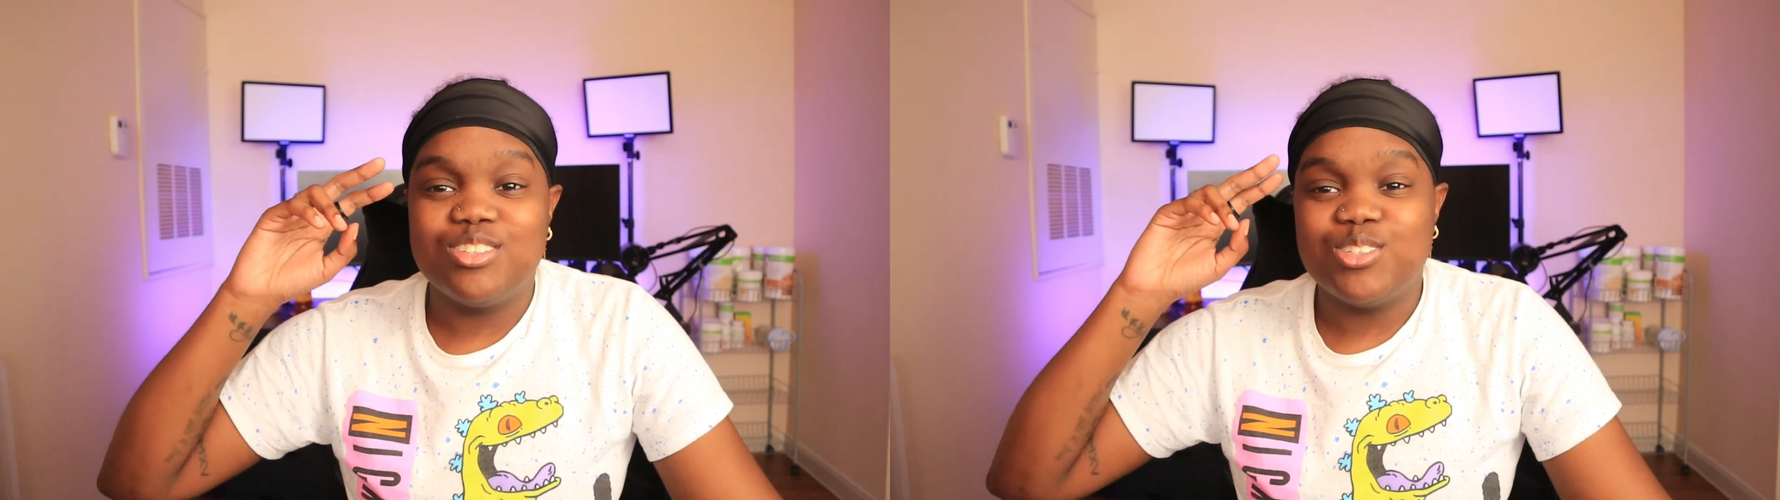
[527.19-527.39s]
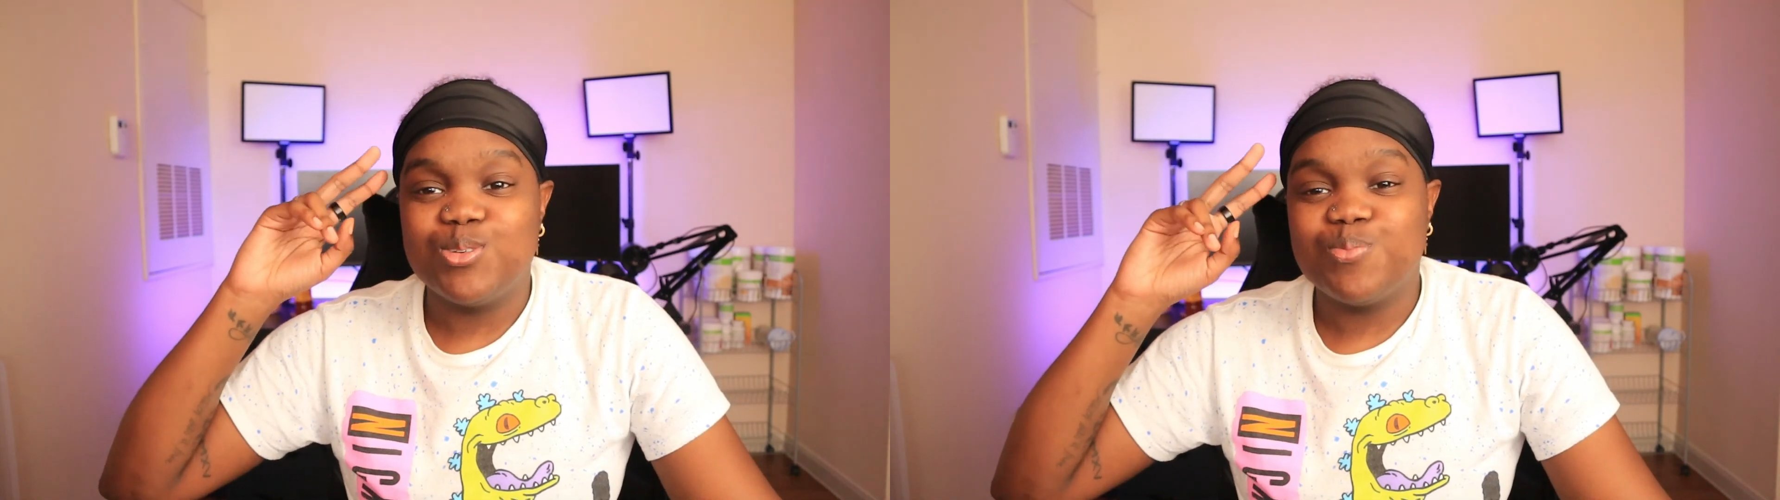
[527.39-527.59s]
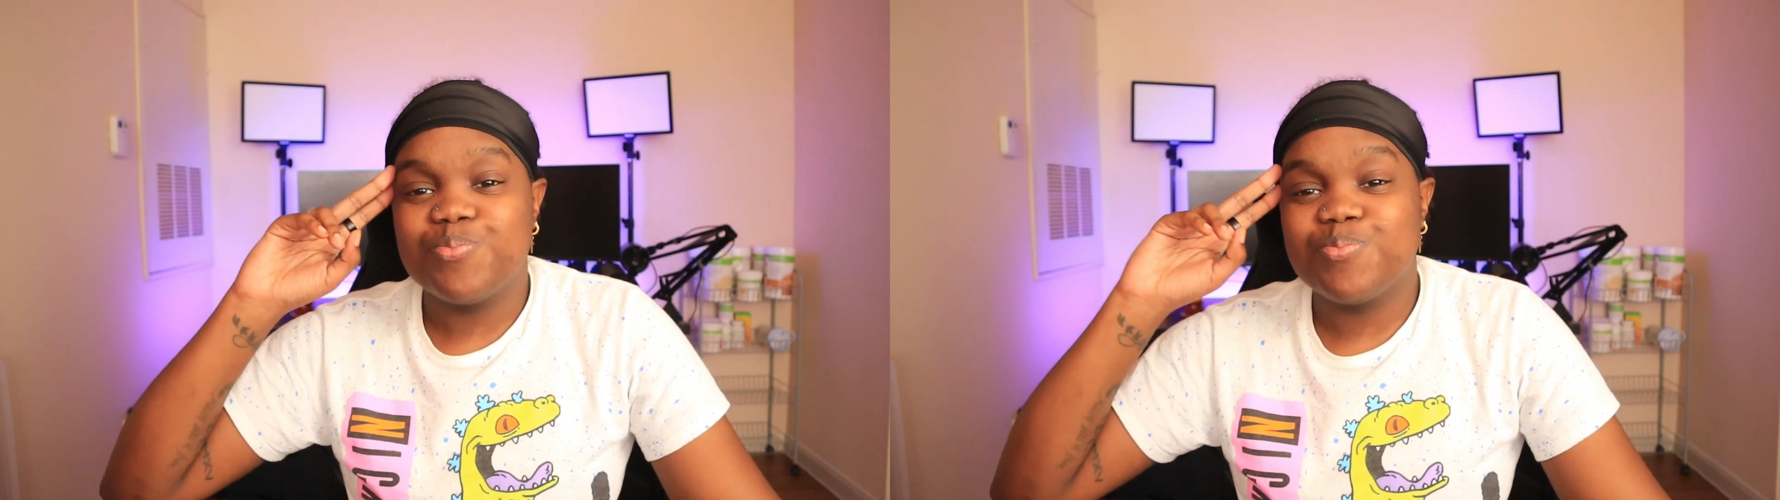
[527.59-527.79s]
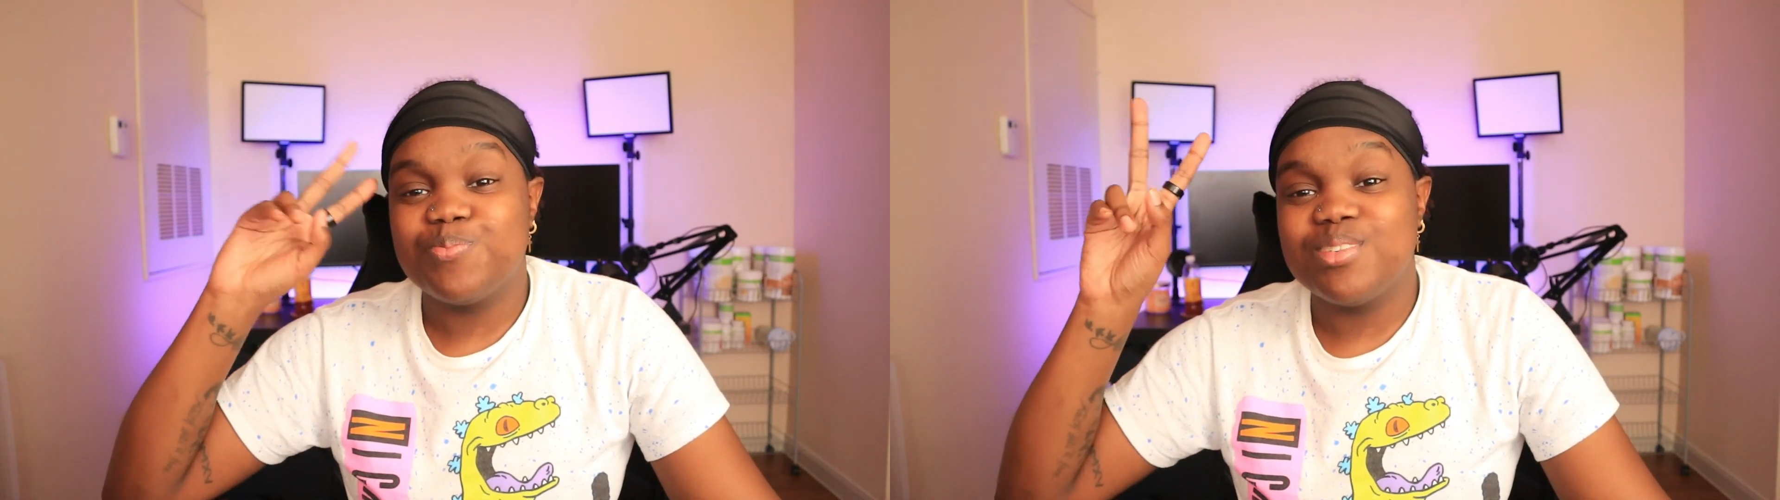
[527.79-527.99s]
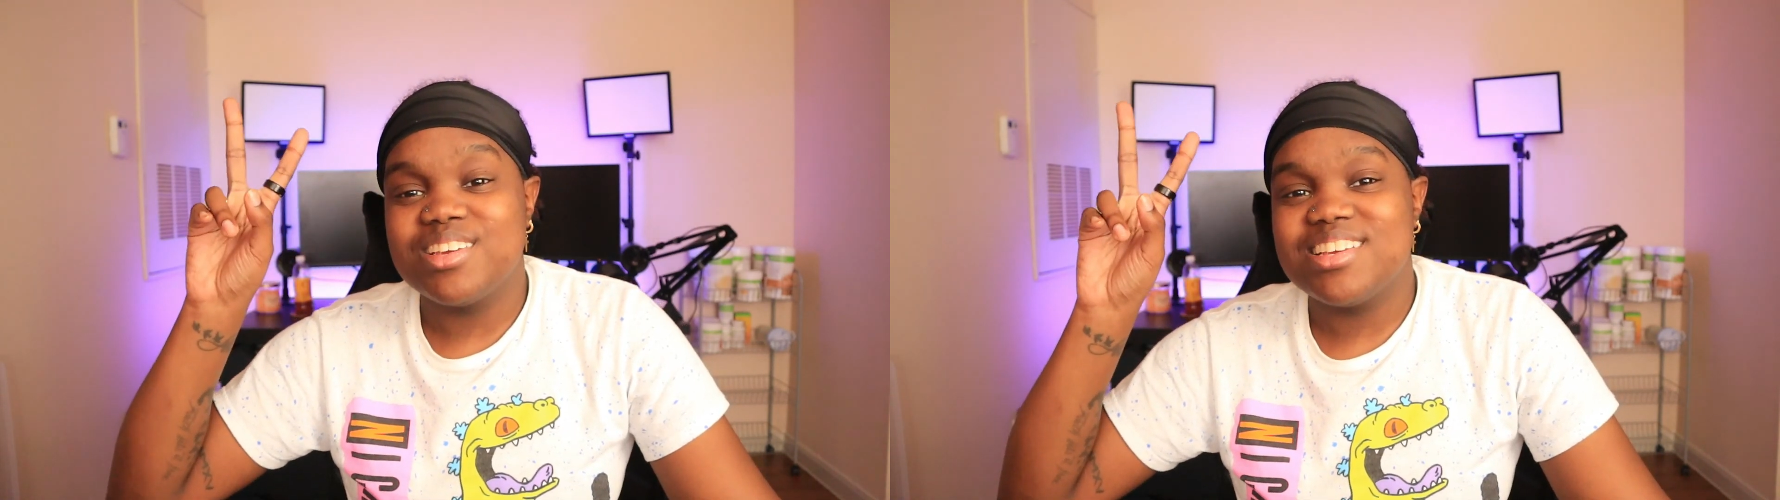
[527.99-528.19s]
too.
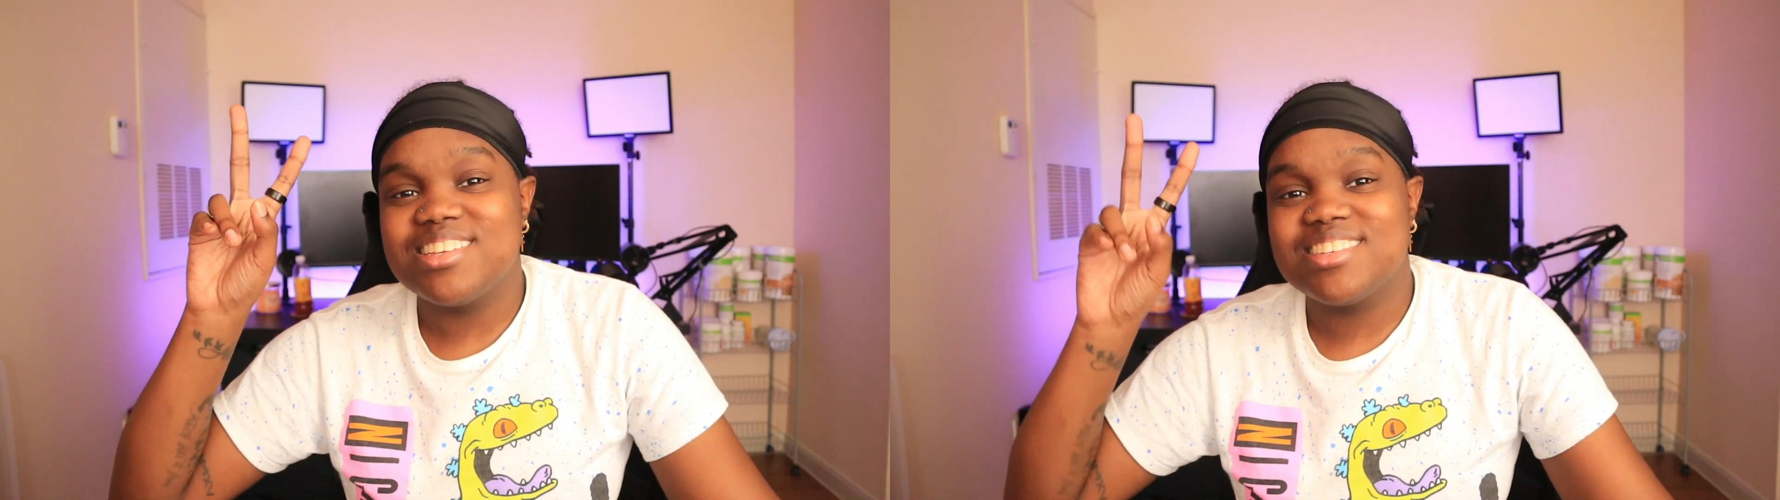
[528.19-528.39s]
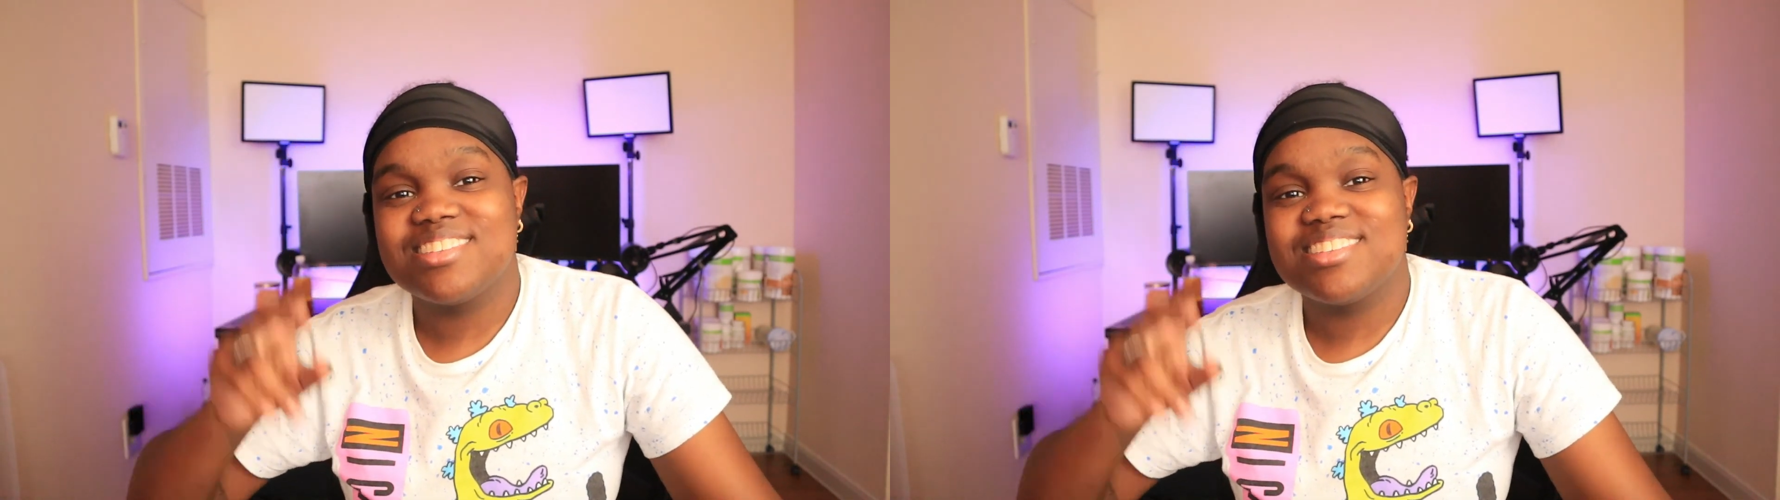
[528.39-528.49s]
Peace.